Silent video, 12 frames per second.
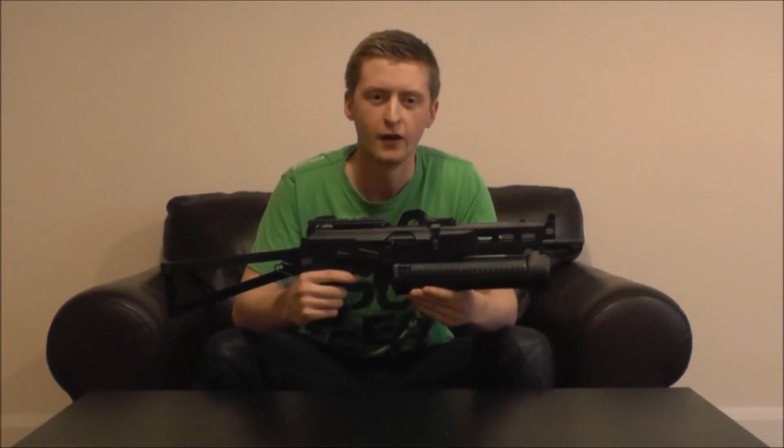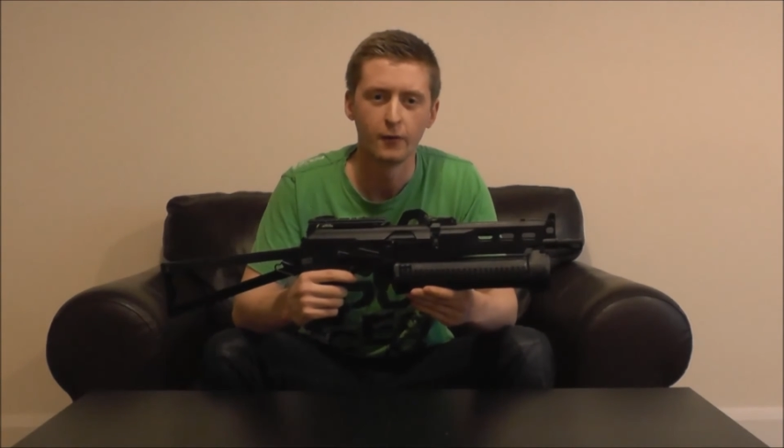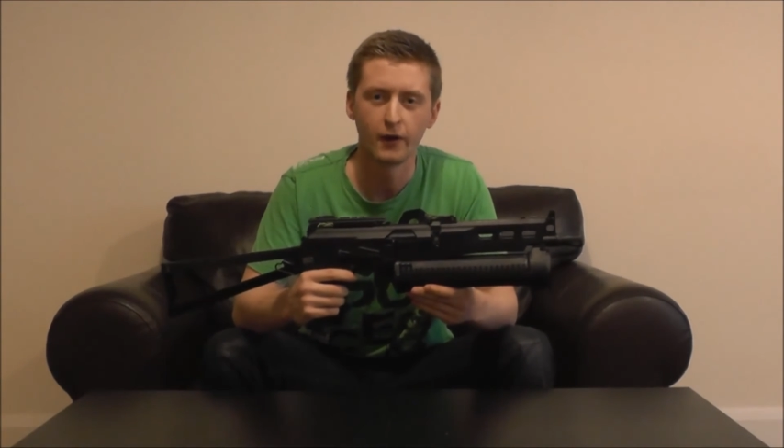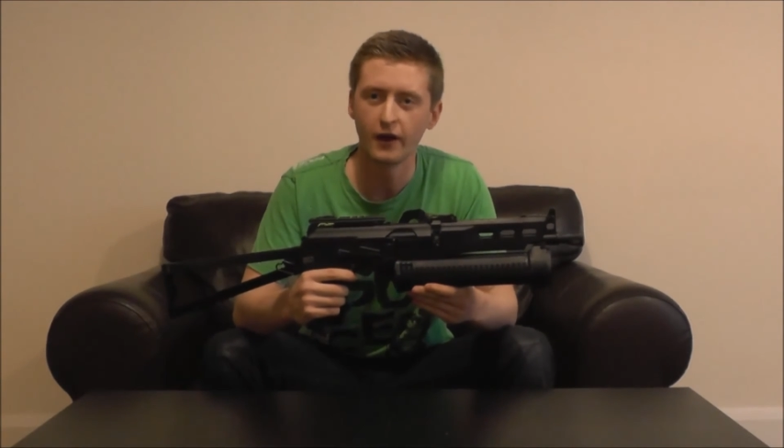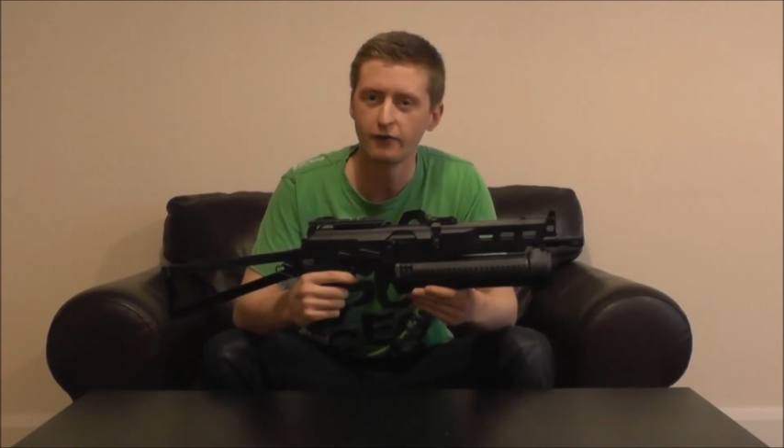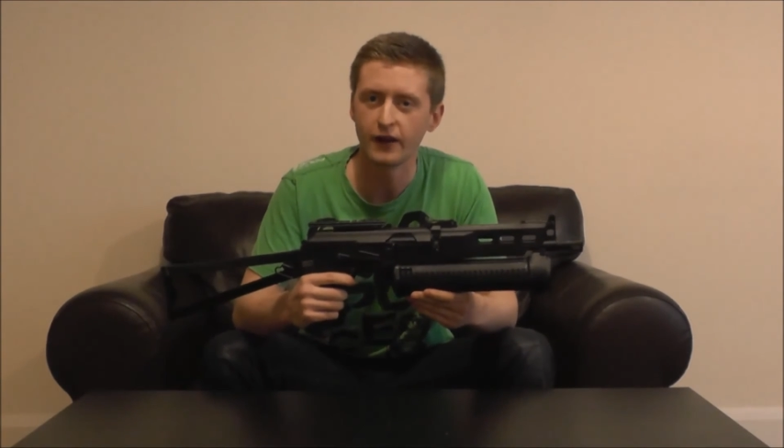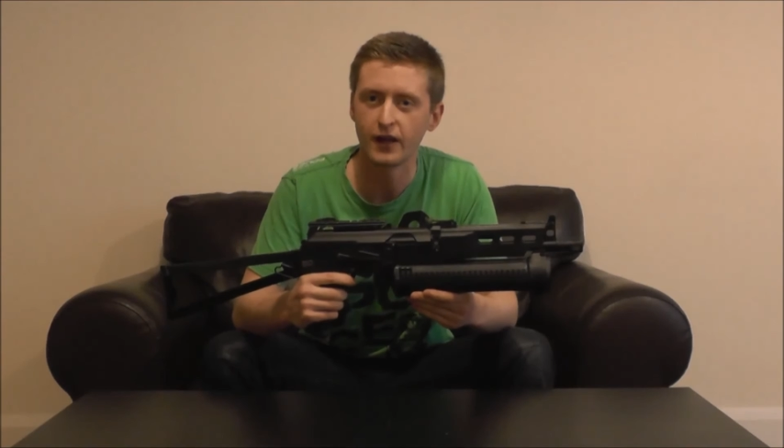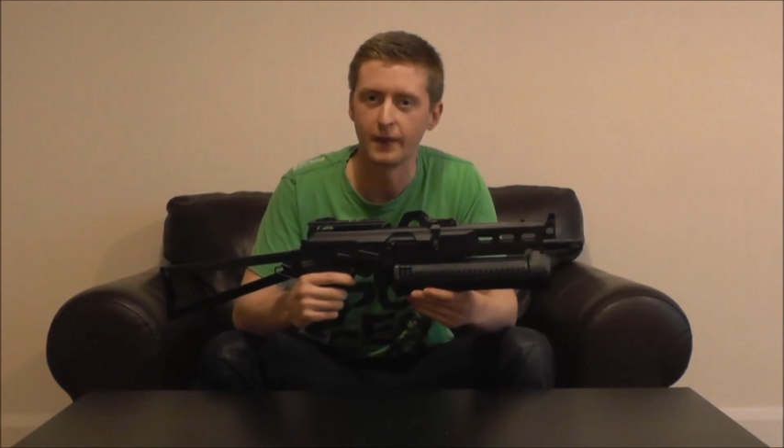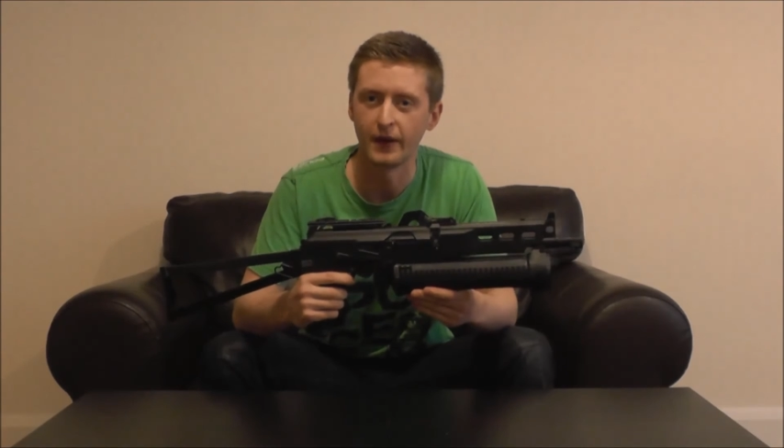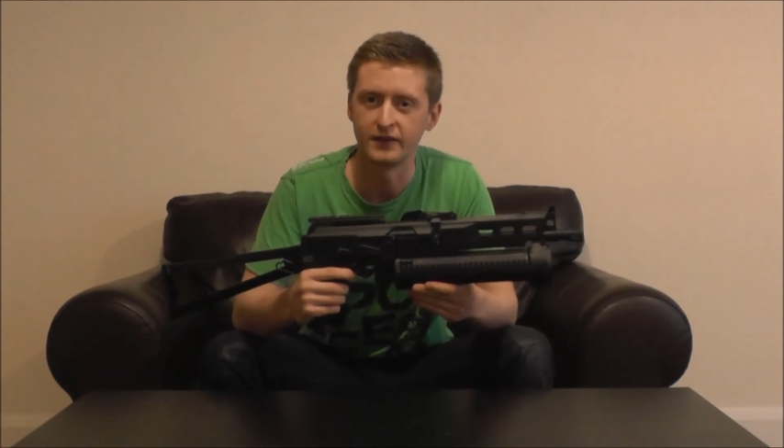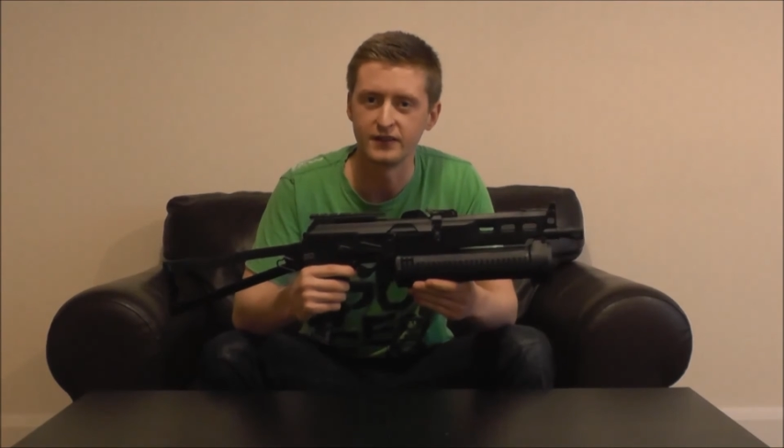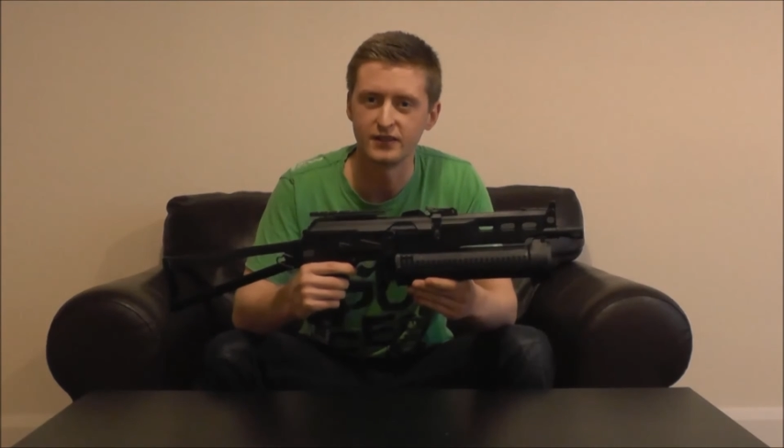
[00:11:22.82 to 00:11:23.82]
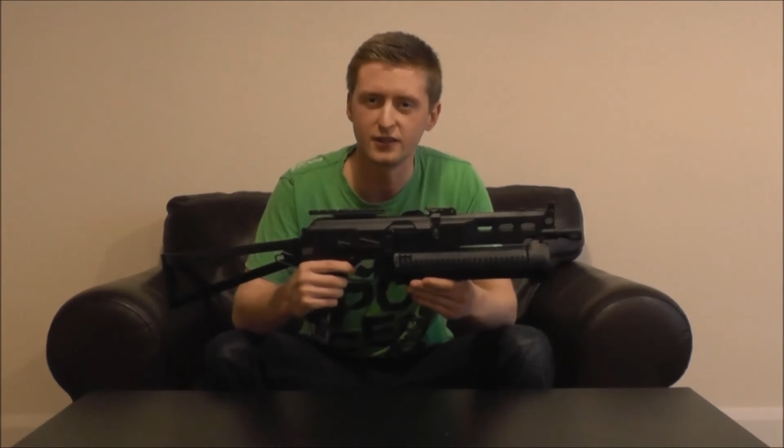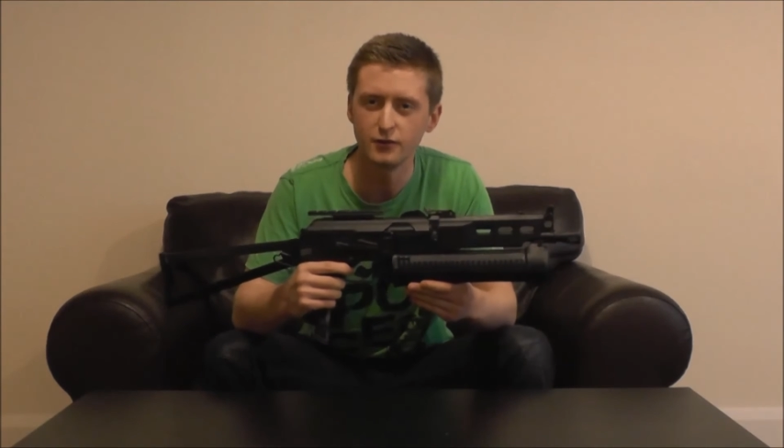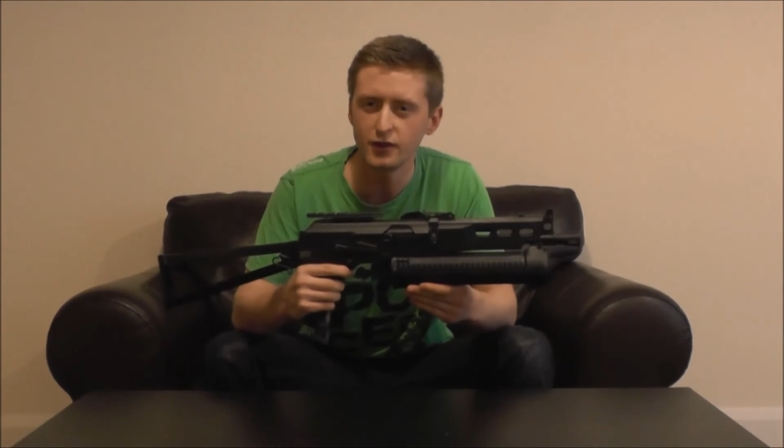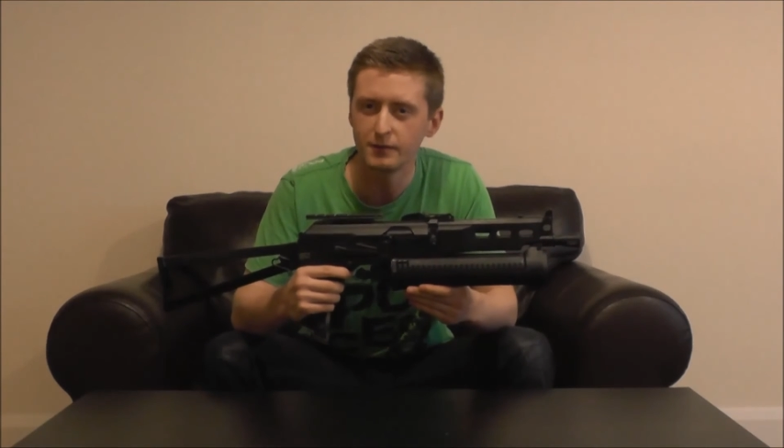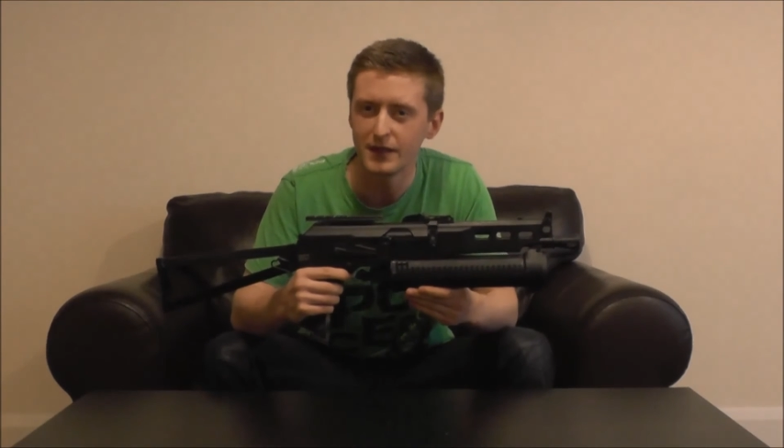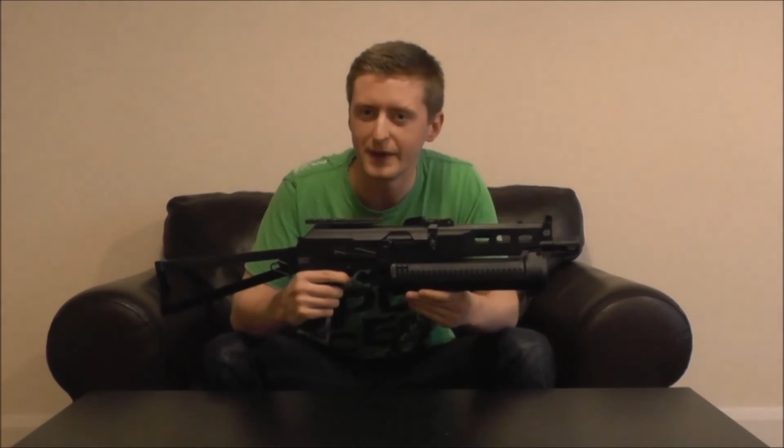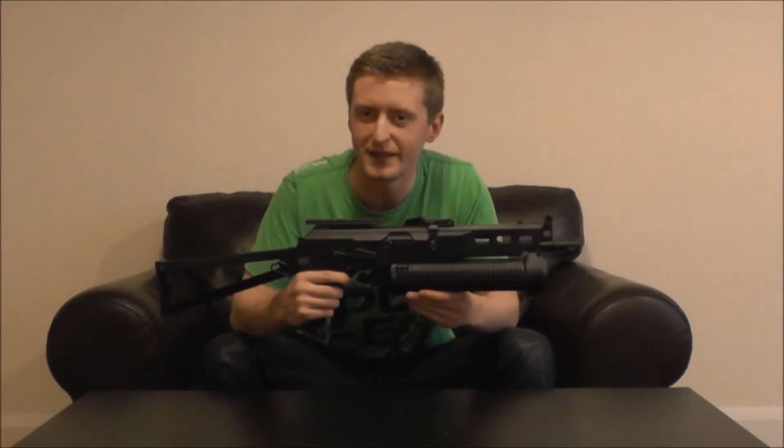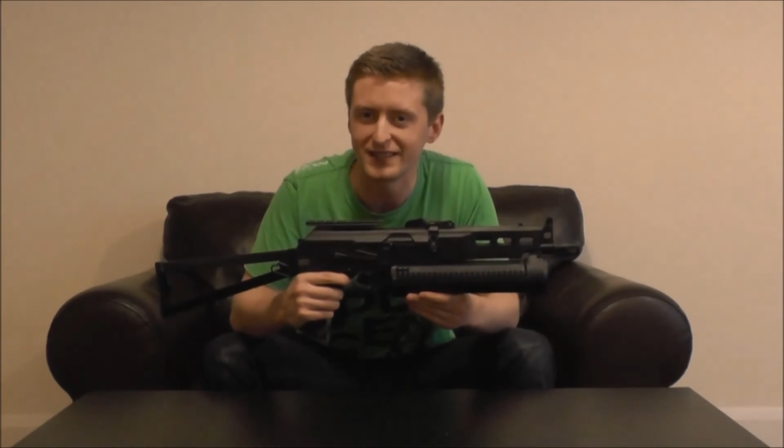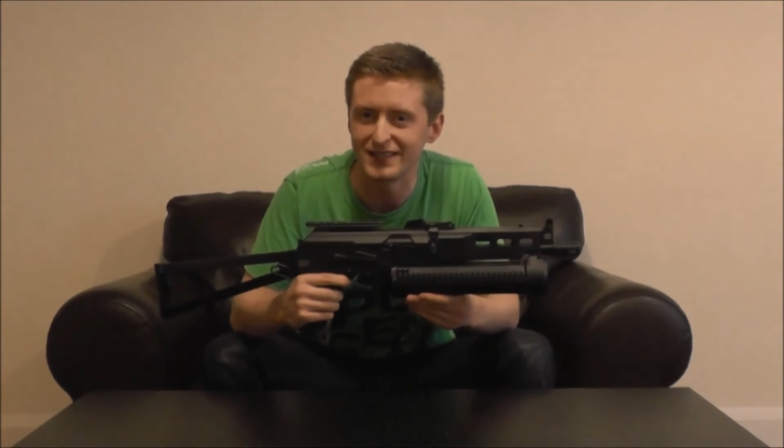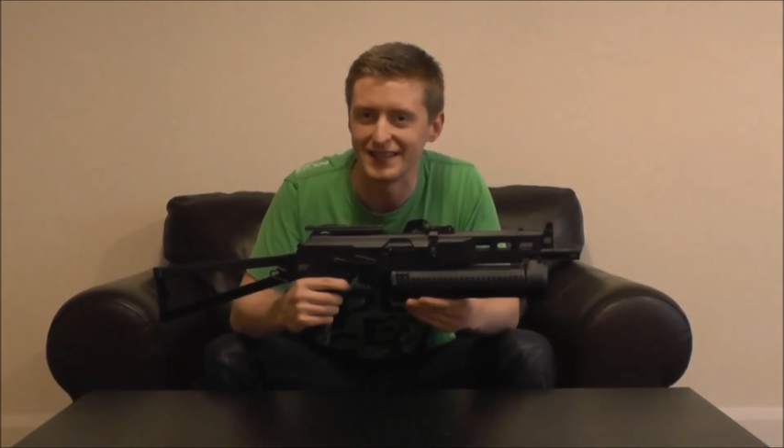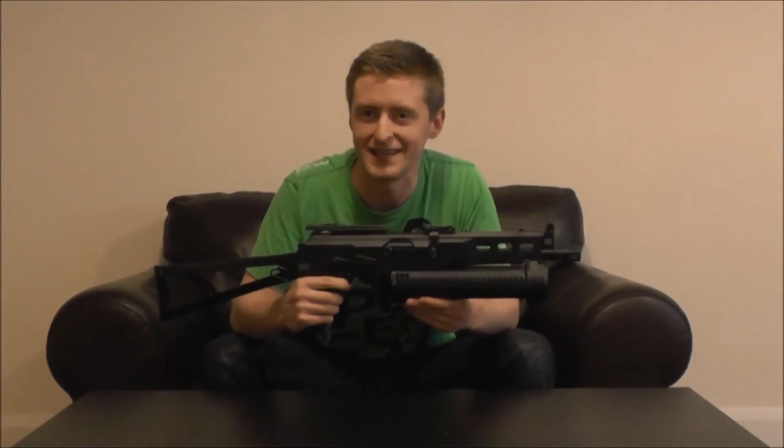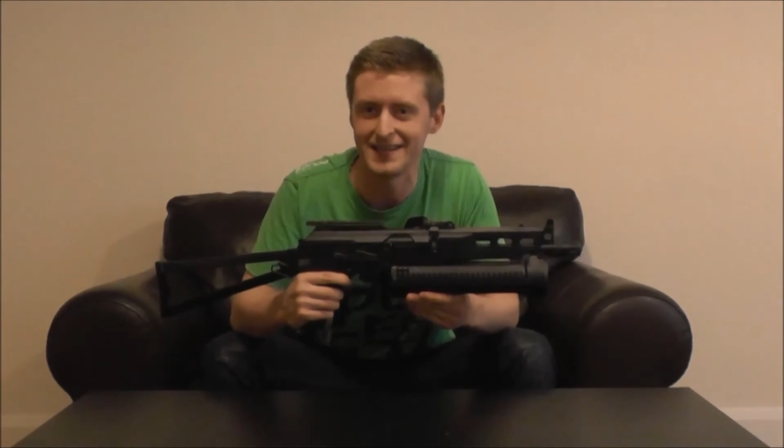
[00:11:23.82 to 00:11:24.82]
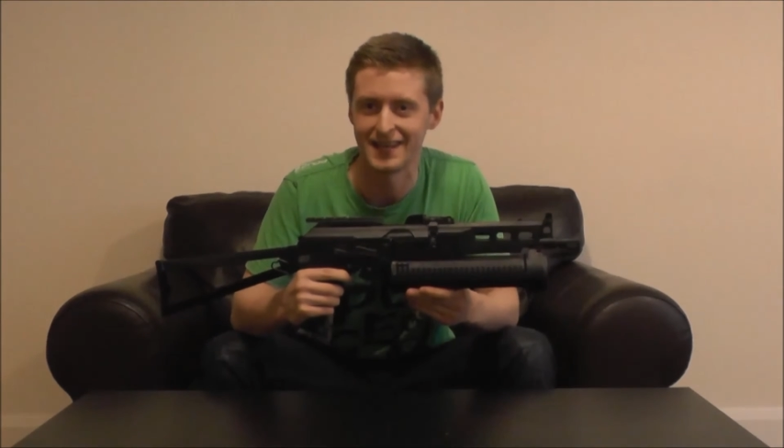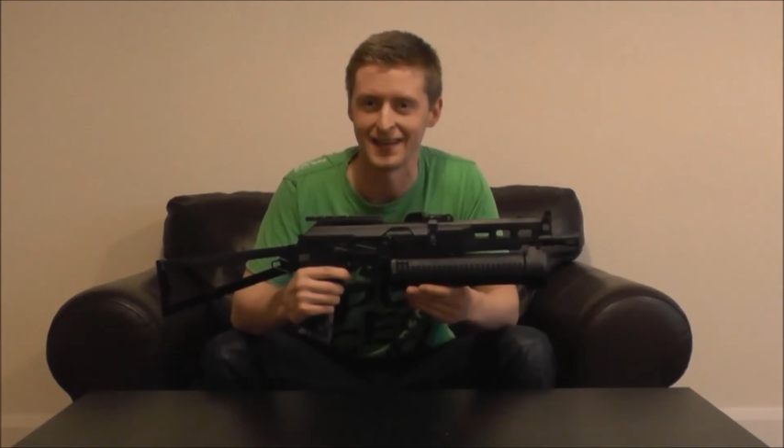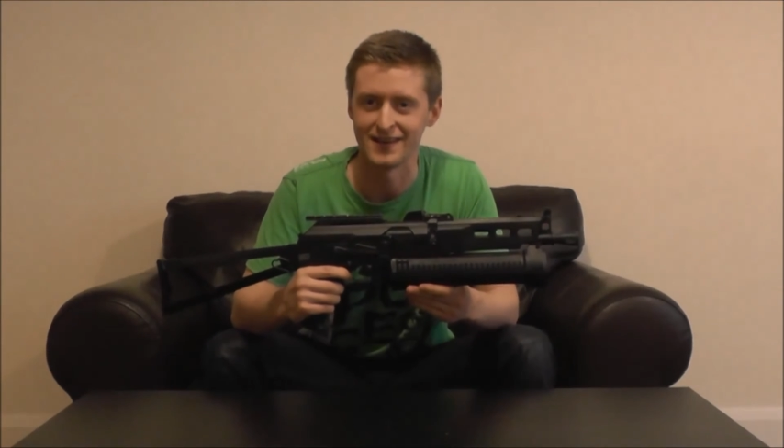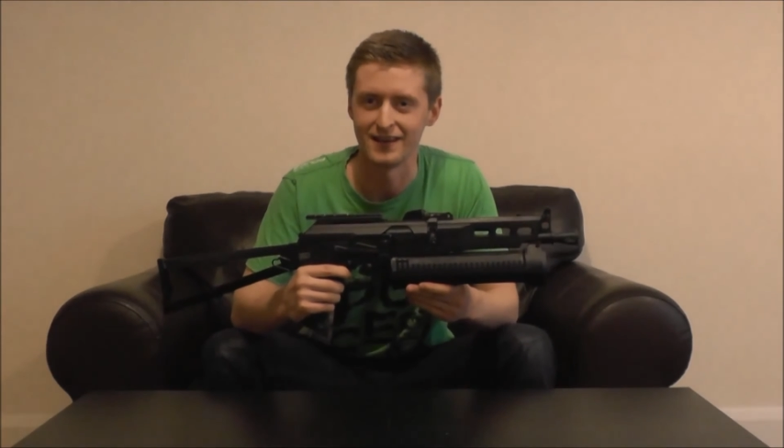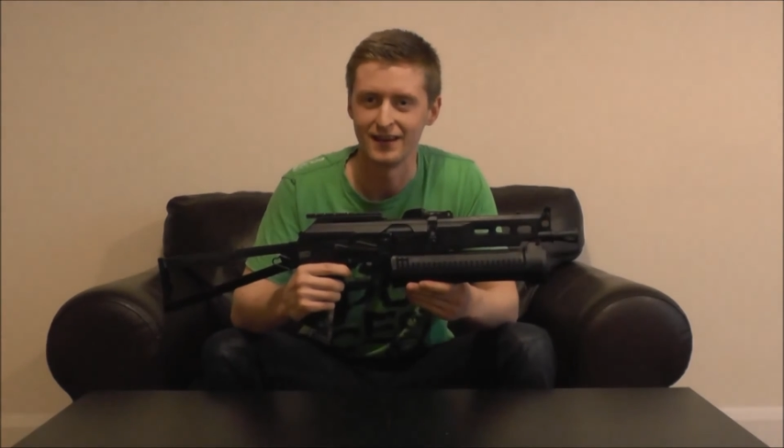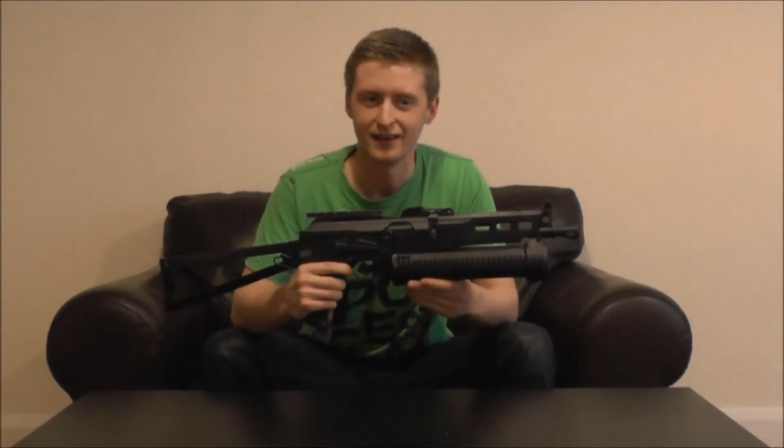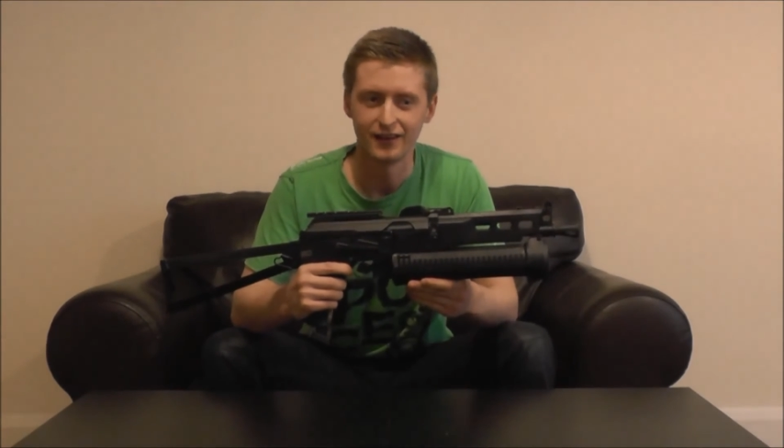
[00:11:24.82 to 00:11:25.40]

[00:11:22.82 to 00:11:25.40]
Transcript: what I'd recommend is do something a bit sneaky.